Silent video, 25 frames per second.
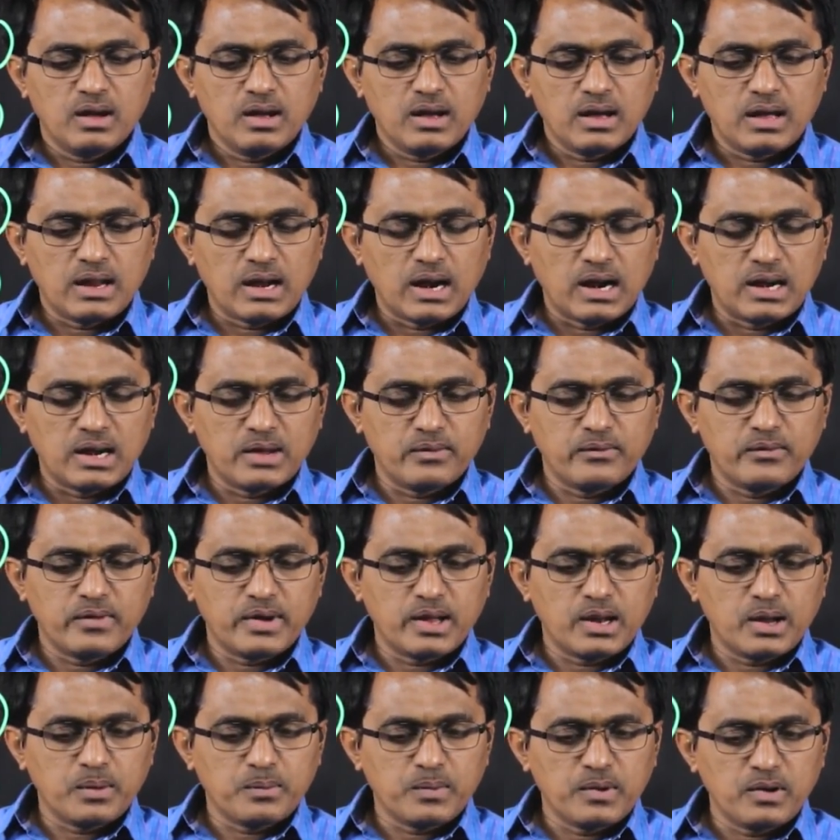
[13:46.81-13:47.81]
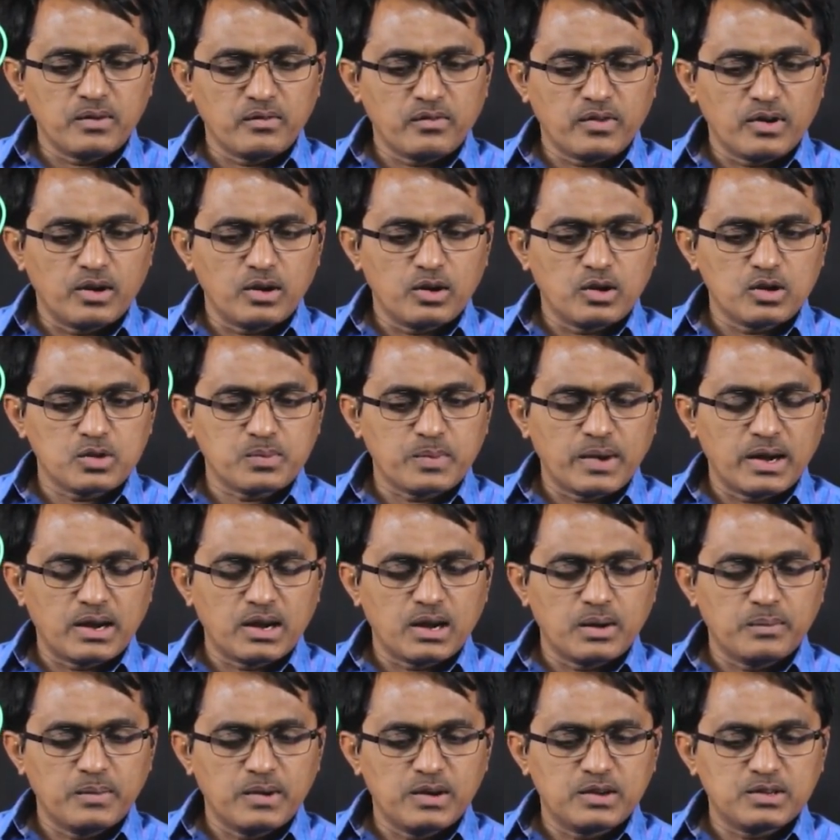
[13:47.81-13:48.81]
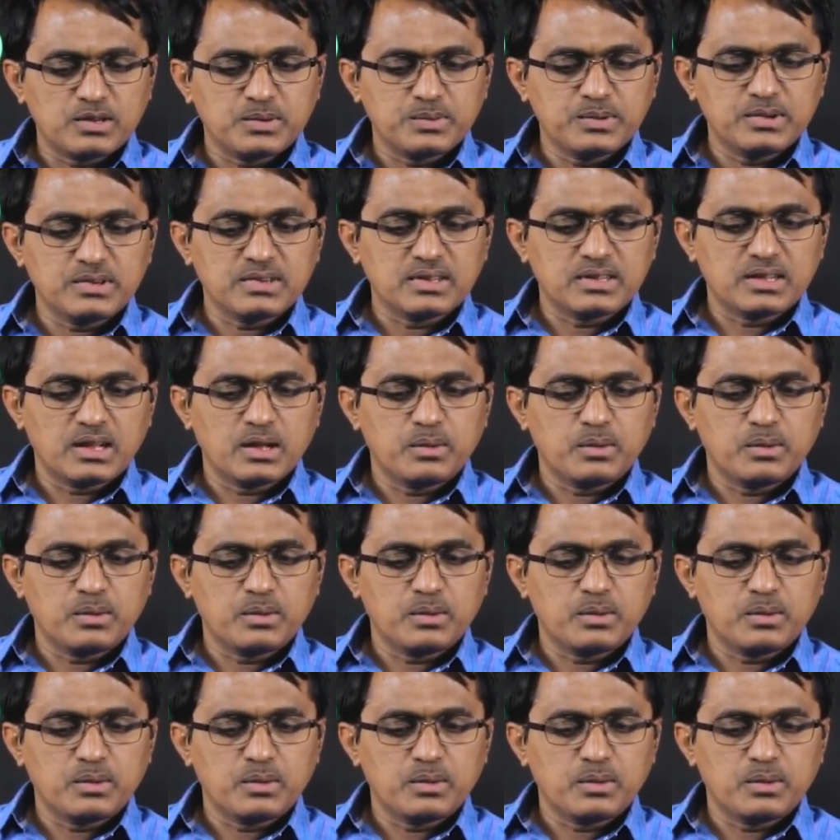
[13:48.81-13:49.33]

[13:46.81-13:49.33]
a random variable follows binomial distribution,